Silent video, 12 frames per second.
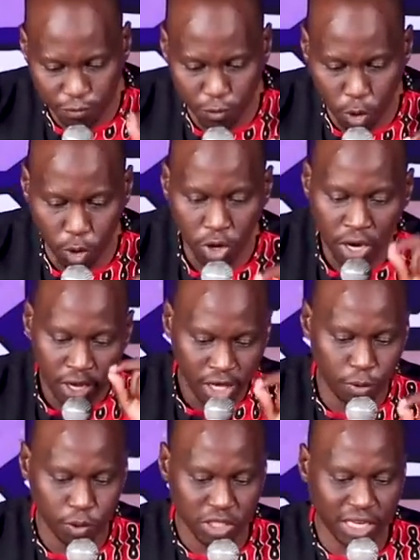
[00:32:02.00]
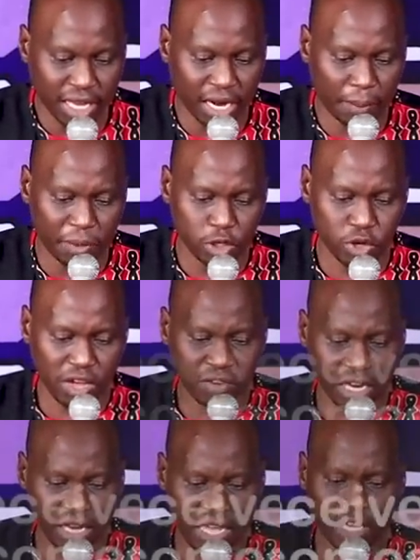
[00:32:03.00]
before he was taken up into
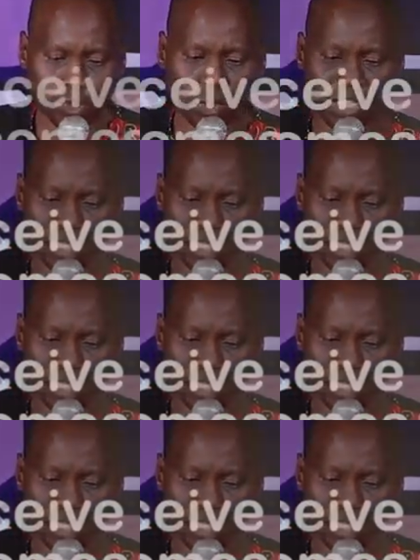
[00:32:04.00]
heaven. And here's